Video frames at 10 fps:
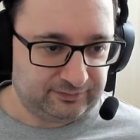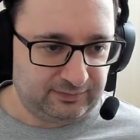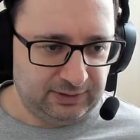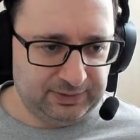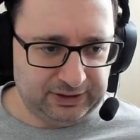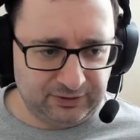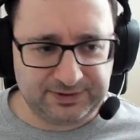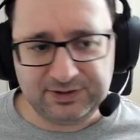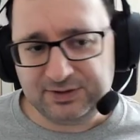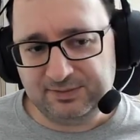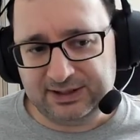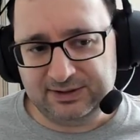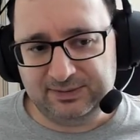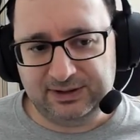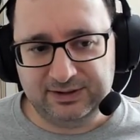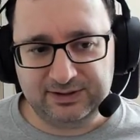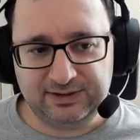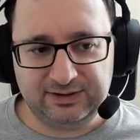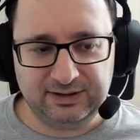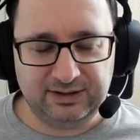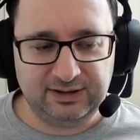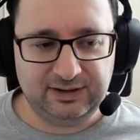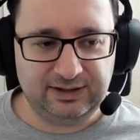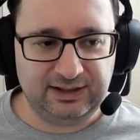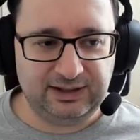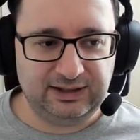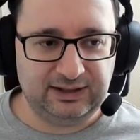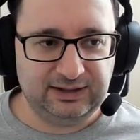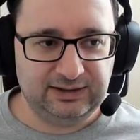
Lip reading: it almost doesn't matter, because the